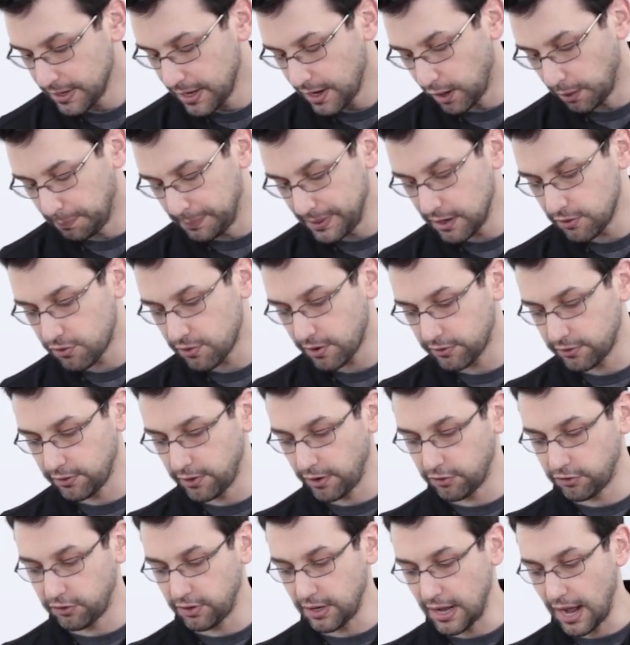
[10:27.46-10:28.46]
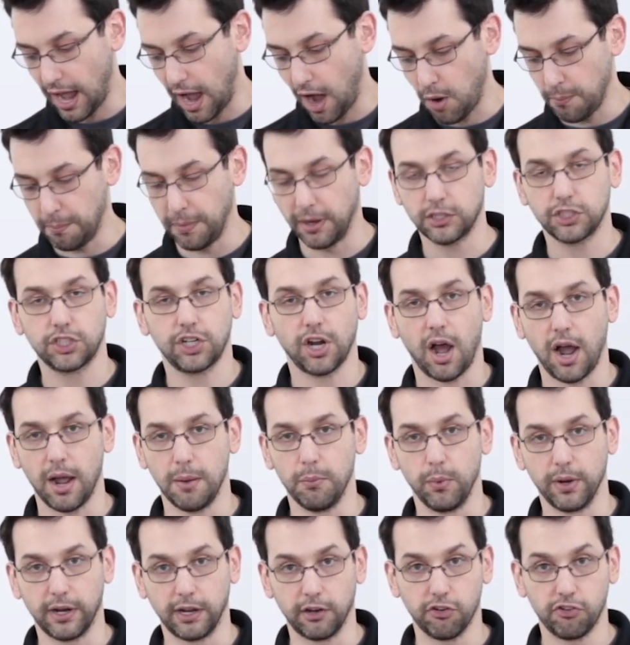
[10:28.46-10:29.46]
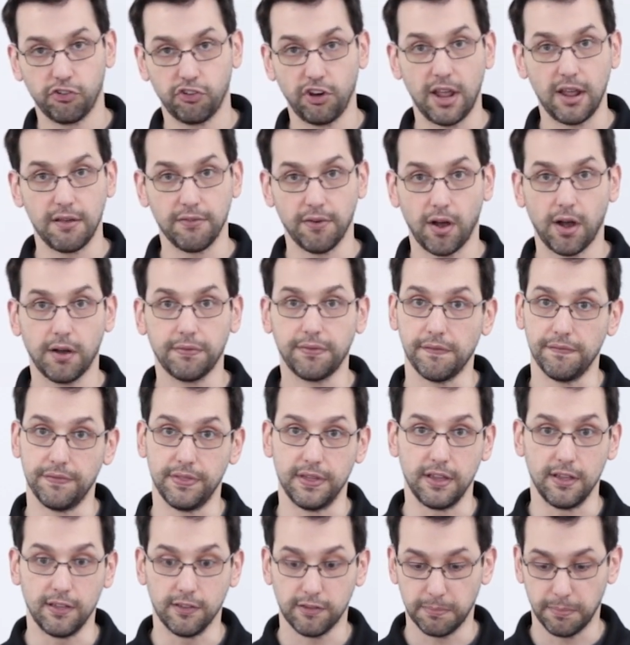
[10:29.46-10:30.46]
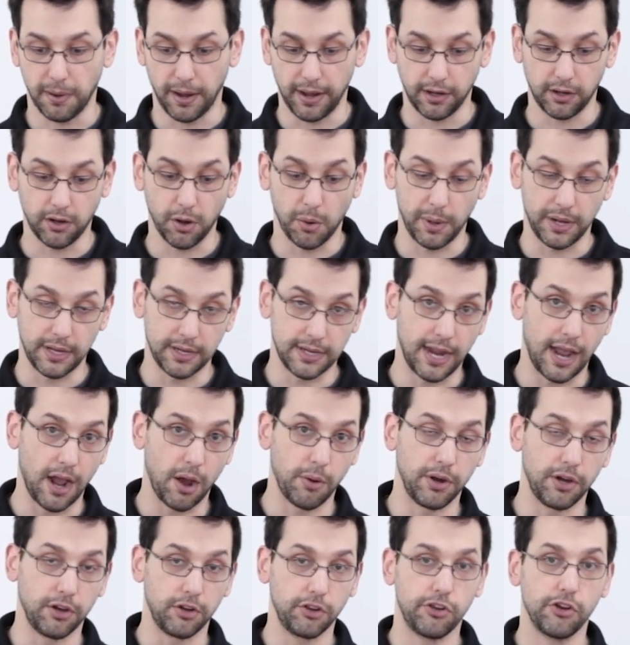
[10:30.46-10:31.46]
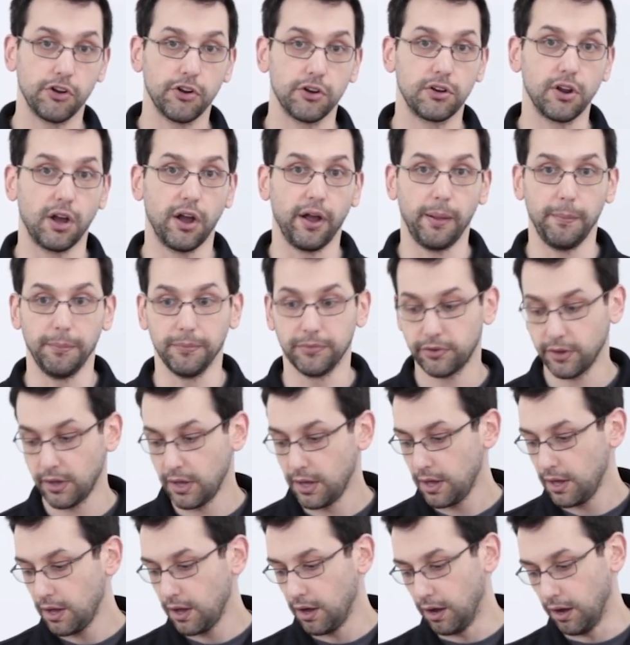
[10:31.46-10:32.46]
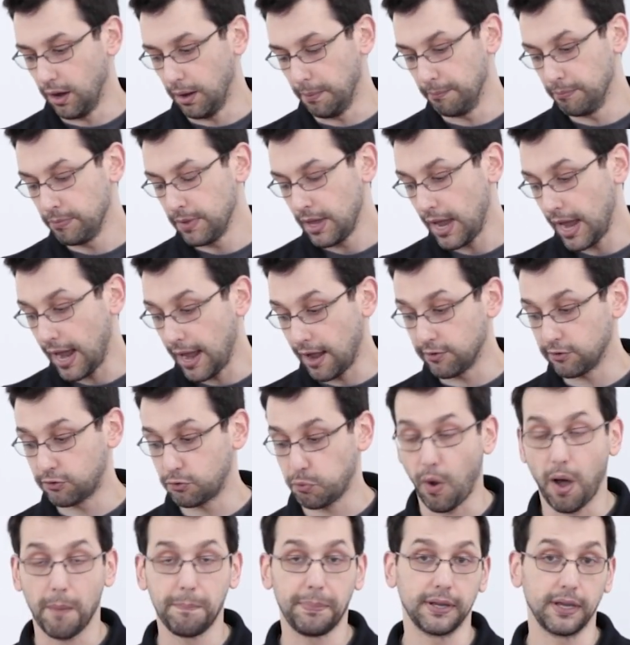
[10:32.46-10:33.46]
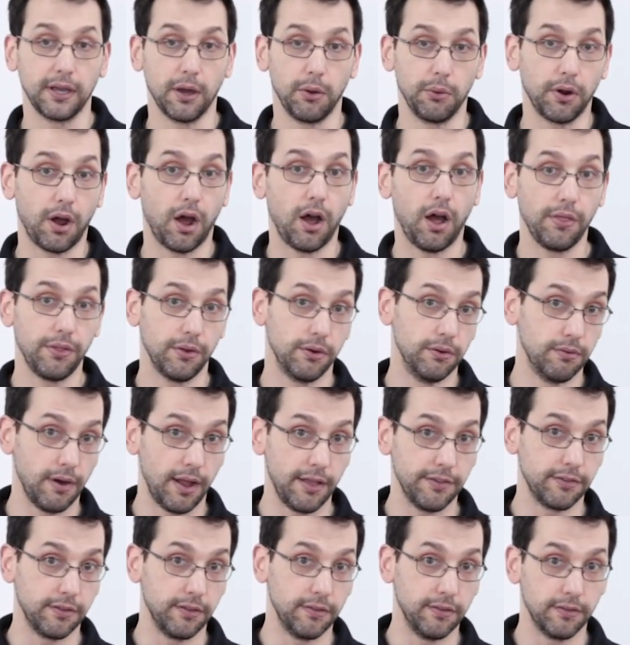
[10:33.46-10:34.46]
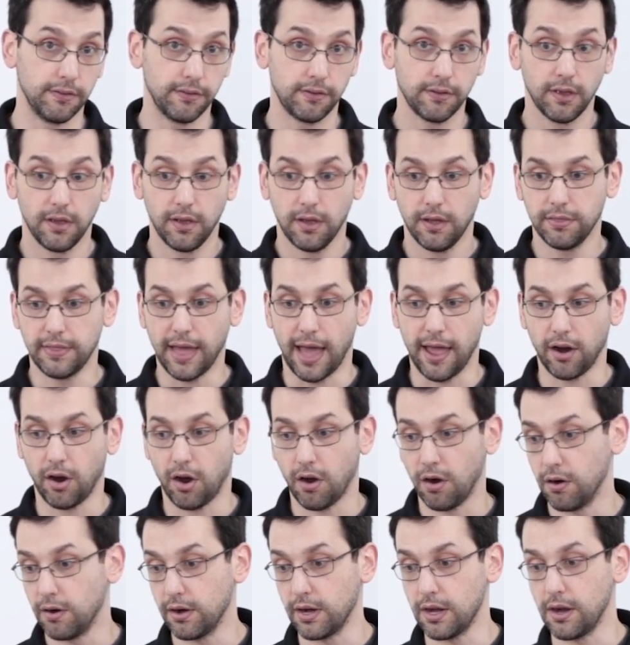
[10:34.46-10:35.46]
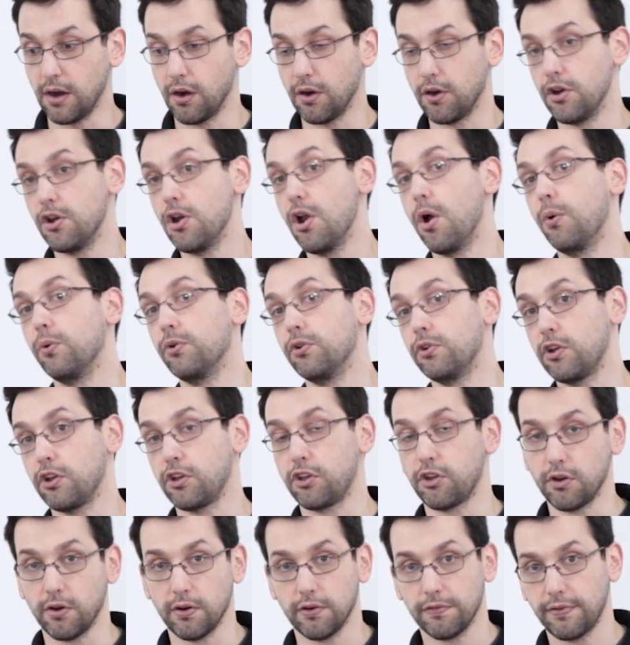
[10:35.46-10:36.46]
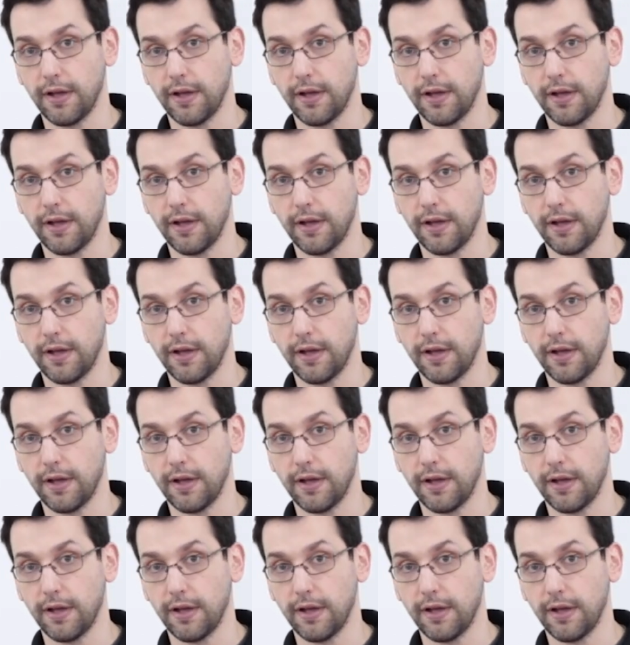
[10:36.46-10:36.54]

It'll be interesting to see how much time we can shave off of these by going down in cure times and swapping out other resins that already are known to cure